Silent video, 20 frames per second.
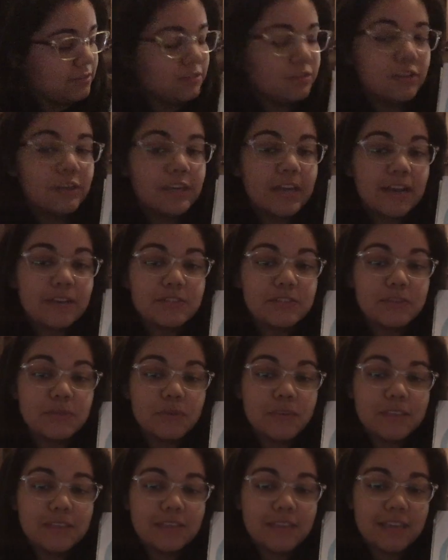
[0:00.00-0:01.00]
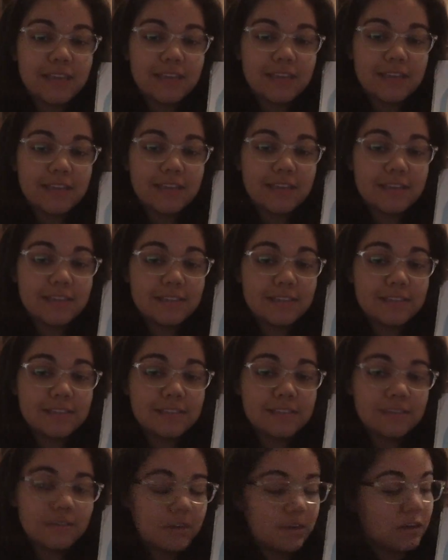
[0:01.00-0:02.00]
Look how sweet the kitty is.
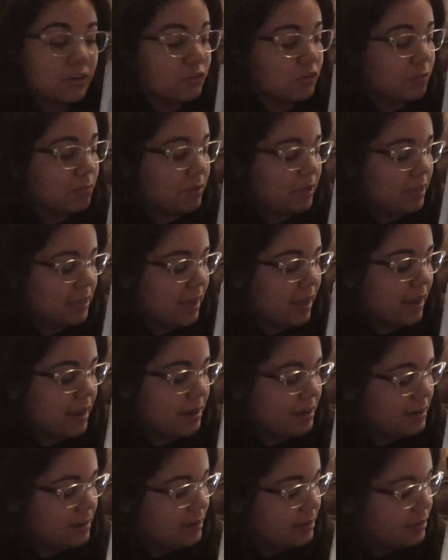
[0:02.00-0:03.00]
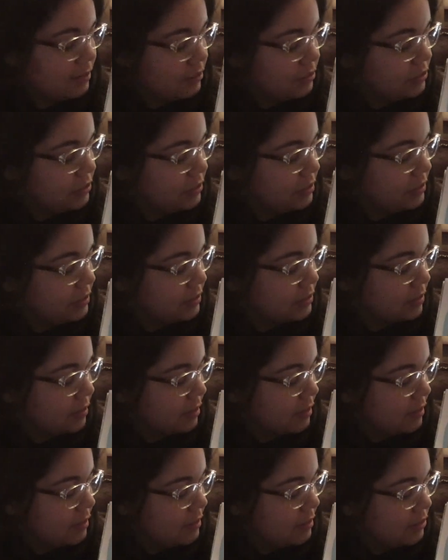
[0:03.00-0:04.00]
Grumpy Cat, she needs
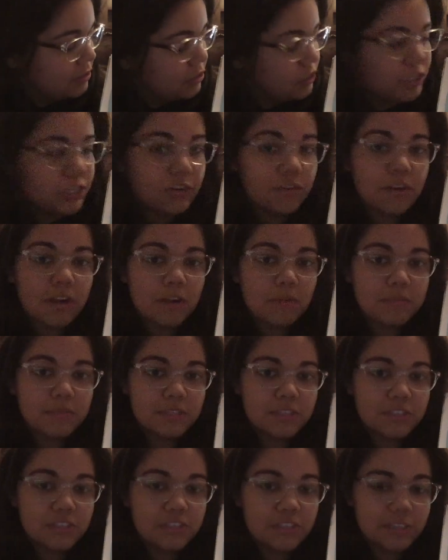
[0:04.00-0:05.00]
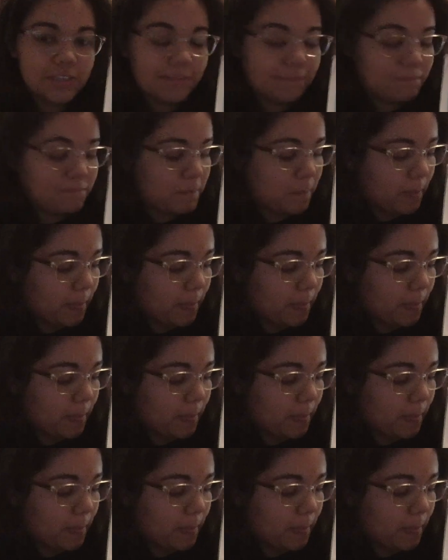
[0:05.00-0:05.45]
to cheer up, doesn't she?